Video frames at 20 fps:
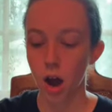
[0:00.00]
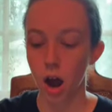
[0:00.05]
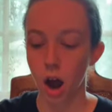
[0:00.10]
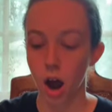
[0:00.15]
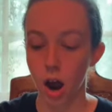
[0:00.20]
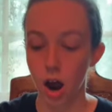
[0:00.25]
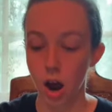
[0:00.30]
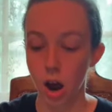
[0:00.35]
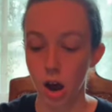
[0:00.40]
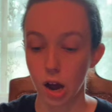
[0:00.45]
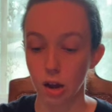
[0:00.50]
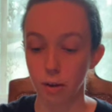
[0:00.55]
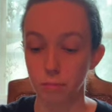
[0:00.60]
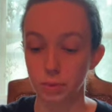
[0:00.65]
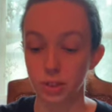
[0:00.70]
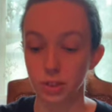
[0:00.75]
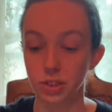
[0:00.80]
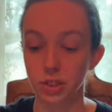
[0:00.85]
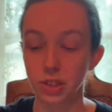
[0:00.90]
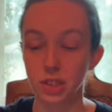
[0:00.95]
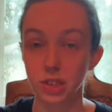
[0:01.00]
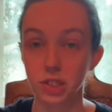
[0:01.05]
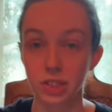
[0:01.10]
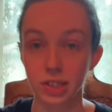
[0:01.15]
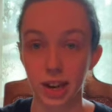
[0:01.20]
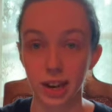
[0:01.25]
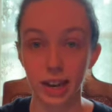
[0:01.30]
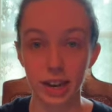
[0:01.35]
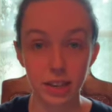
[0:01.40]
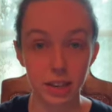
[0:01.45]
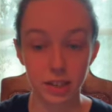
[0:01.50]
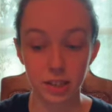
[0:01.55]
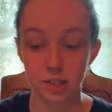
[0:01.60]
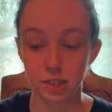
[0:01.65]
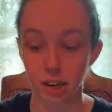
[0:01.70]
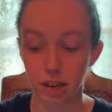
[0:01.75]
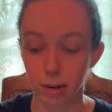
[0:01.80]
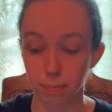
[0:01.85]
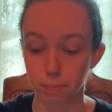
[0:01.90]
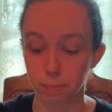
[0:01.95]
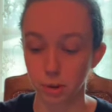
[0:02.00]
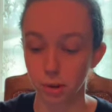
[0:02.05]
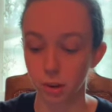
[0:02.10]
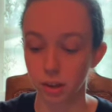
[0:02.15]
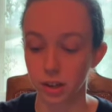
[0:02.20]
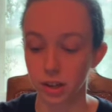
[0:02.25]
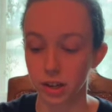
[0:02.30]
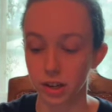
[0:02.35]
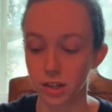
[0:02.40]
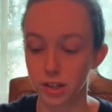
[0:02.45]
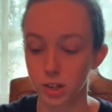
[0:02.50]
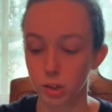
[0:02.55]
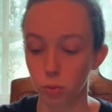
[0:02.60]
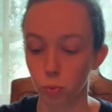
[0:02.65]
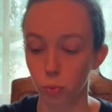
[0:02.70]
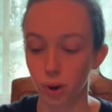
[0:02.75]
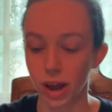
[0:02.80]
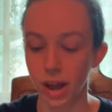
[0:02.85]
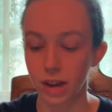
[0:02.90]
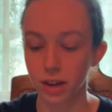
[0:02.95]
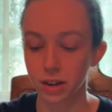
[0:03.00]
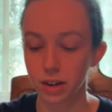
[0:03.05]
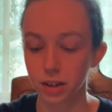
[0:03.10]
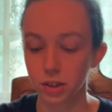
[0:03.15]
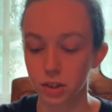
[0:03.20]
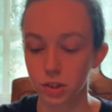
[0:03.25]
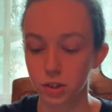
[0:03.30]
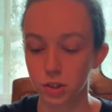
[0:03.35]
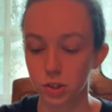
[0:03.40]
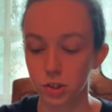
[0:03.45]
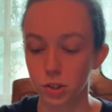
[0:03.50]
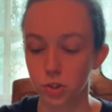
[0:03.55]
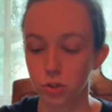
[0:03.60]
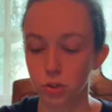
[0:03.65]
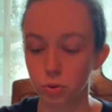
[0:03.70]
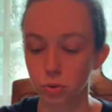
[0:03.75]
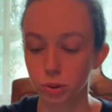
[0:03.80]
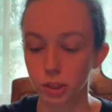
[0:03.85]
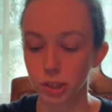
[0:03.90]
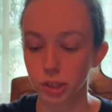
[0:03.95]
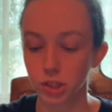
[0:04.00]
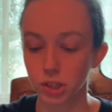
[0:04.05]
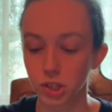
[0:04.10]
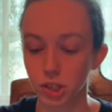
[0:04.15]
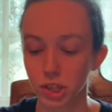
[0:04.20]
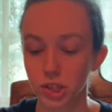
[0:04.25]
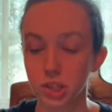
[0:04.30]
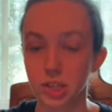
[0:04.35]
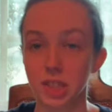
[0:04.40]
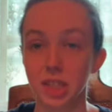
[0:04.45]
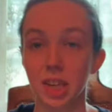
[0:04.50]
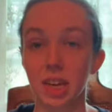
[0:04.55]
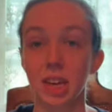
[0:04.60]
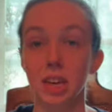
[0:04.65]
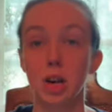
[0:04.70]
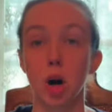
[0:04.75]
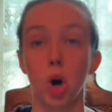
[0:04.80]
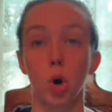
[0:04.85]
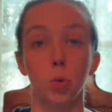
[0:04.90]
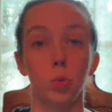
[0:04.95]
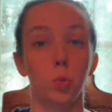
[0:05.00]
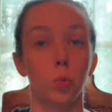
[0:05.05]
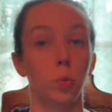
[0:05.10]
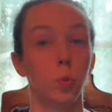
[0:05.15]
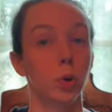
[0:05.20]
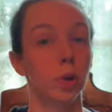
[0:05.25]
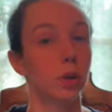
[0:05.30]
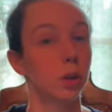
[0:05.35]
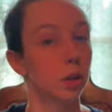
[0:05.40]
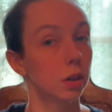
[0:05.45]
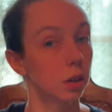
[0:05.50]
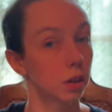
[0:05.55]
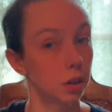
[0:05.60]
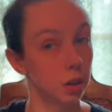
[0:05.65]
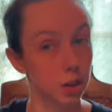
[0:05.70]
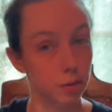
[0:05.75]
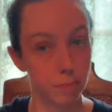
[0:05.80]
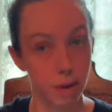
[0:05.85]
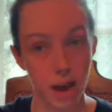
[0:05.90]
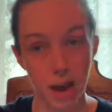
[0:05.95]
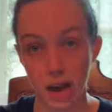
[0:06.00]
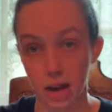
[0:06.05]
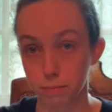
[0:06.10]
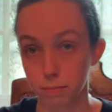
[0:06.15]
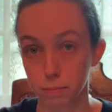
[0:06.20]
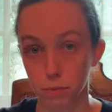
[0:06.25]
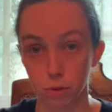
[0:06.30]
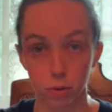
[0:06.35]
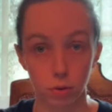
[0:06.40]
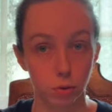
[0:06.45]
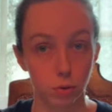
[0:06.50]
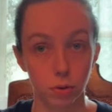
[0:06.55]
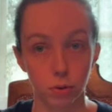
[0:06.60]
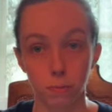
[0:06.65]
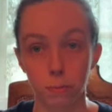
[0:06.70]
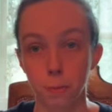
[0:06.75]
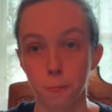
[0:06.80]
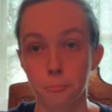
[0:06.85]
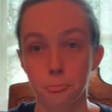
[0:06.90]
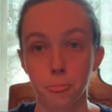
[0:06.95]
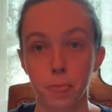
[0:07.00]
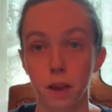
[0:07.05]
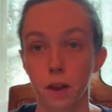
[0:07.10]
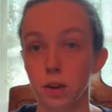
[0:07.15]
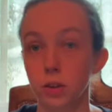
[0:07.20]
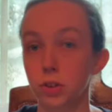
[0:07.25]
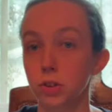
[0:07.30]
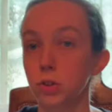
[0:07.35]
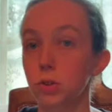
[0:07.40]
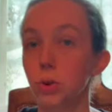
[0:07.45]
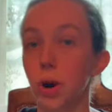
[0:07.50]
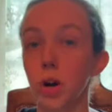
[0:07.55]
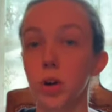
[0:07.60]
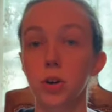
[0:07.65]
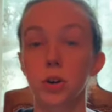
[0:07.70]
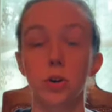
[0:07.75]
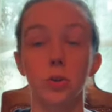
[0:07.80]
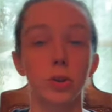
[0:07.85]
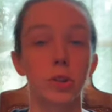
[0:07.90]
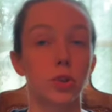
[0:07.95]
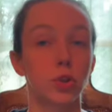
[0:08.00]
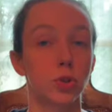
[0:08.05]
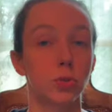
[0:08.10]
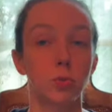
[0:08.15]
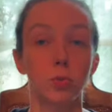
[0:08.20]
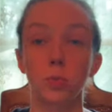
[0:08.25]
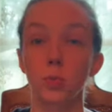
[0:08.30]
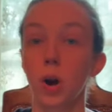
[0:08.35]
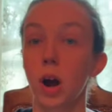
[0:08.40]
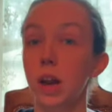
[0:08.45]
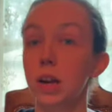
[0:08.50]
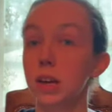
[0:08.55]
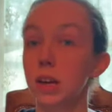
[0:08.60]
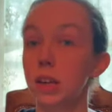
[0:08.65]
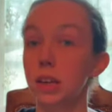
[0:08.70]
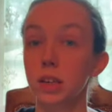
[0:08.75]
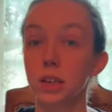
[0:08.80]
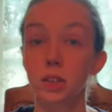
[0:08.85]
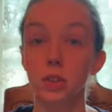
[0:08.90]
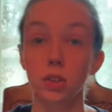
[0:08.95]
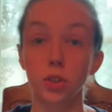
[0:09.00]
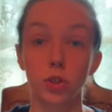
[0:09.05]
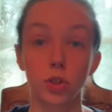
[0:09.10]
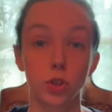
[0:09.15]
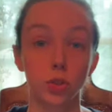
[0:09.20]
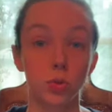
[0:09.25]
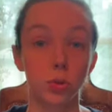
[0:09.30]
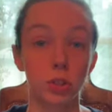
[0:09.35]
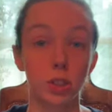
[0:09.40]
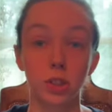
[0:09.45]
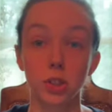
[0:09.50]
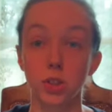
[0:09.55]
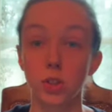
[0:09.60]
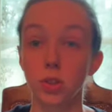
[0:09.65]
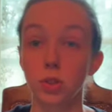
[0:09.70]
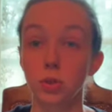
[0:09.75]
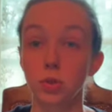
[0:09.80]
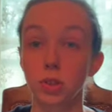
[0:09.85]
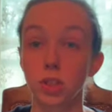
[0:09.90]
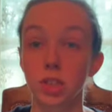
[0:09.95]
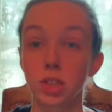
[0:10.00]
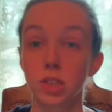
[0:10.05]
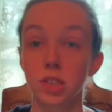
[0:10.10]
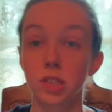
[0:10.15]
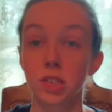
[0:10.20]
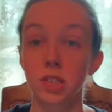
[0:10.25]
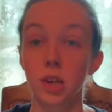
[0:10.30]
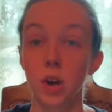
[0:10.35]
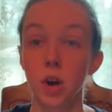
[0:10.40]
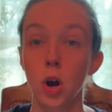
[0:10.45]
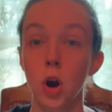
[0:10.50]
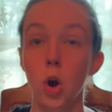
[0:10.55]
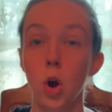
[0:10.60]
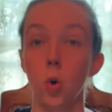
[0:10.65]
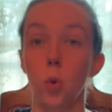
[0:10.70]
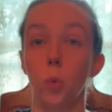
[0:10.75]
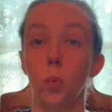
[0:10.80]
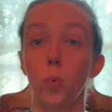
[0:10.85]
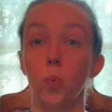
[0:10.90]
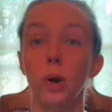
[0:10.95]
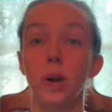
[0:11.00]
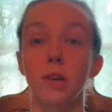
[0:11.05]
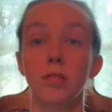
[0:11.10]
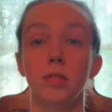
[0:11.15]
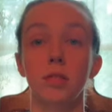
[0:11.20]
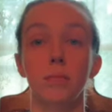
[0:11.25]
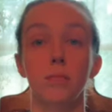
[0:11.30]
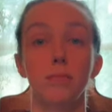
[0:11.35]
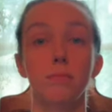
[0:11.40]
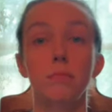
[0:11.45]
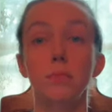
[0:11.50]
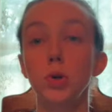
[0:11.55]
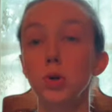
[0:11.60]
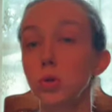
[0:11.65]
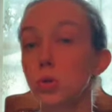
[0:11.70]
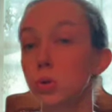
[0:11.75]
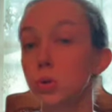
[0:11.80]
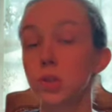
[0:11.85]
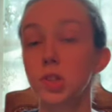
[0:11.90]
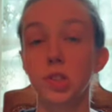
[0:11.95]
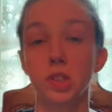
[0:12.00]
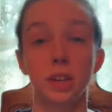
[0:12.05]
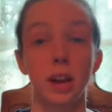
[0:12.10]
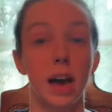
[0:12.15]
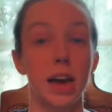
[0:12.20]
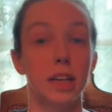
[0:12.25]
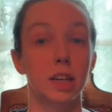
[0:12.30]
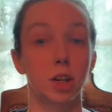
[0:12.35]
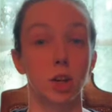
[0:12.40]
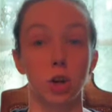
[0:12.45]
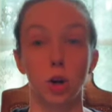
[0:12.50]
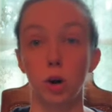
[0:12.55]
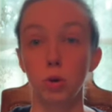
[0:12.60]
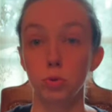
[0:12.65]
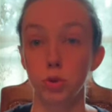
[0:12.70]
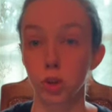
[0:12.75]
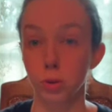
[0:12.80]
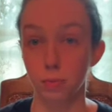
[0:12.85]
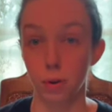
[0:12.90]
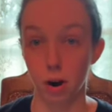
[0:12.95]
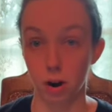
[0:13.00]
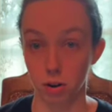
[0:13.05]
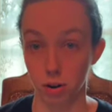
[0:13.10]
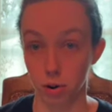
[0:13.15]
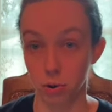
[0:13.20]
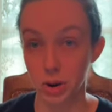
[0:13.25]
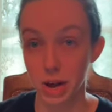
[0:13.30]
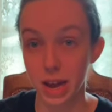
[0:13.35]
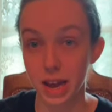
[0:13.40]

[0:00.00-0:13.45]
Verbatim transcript: Um, the second example is when the student is in a really bad mood. You are going to run into these students with moods like no tomorrow.